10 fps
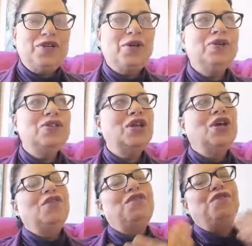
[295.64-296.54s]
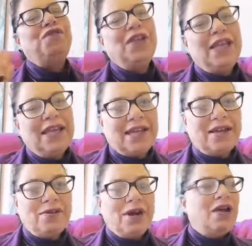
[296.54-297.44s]
Don't
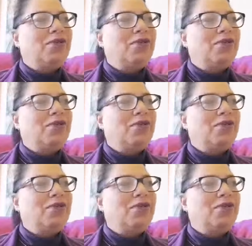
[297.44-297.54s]
fear